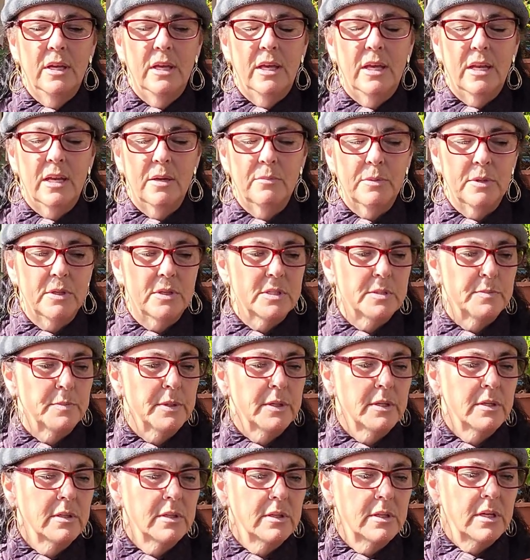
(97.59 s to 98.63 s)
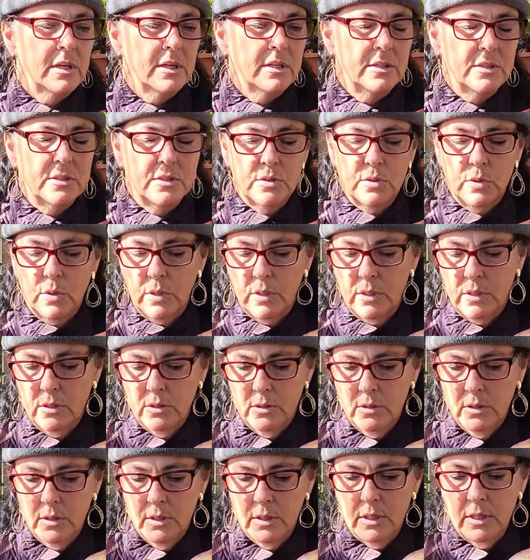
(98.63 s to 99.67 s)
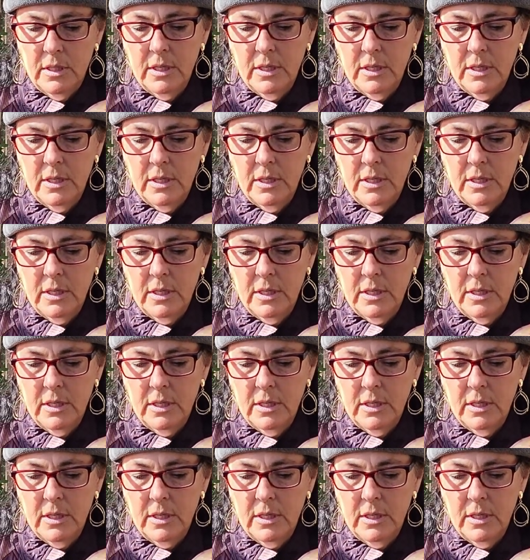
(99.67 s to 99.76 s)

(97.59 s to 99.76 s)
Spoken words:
and I'm going to sprinkle it on the soil.